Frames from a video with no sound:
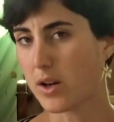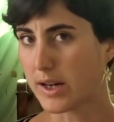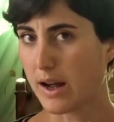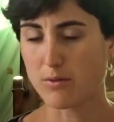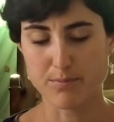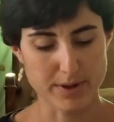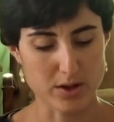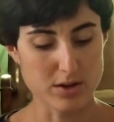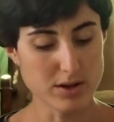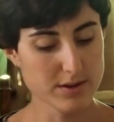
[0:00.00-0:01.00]
not now,
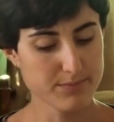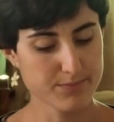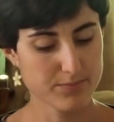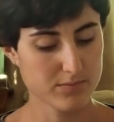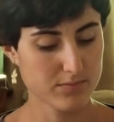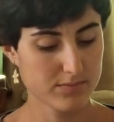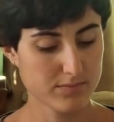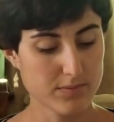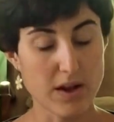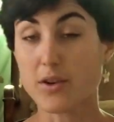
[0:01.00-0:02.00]
because
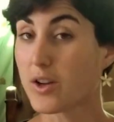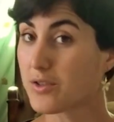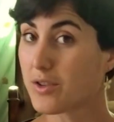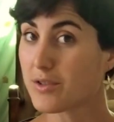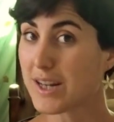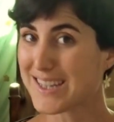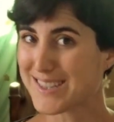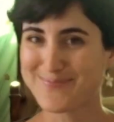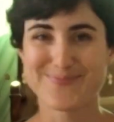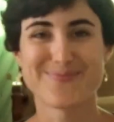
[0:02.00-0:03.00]
I've got to go to
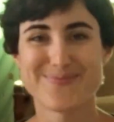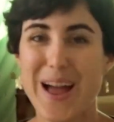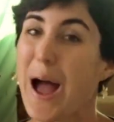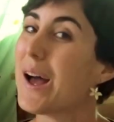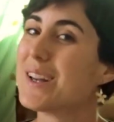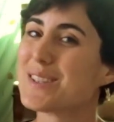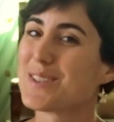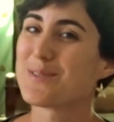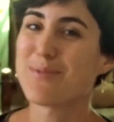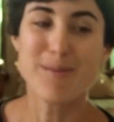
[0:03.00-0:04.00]
class.
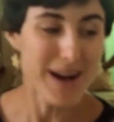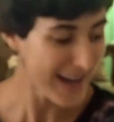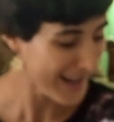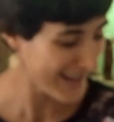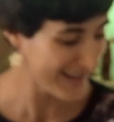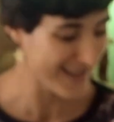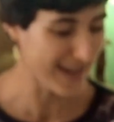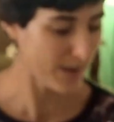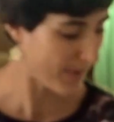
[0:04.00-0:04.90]
So bye bye, yalla